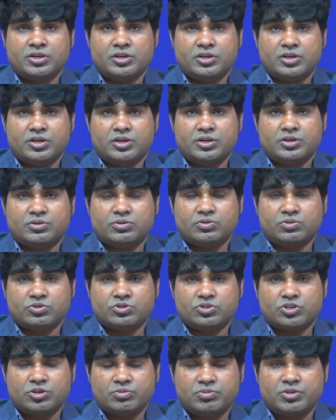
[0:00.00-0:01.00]
to
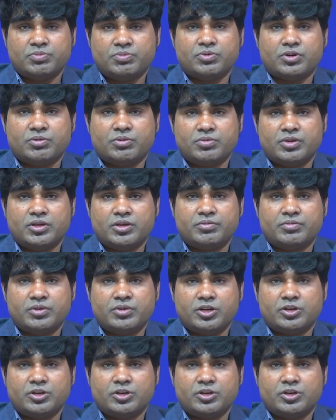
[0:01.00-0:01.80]
solve the problem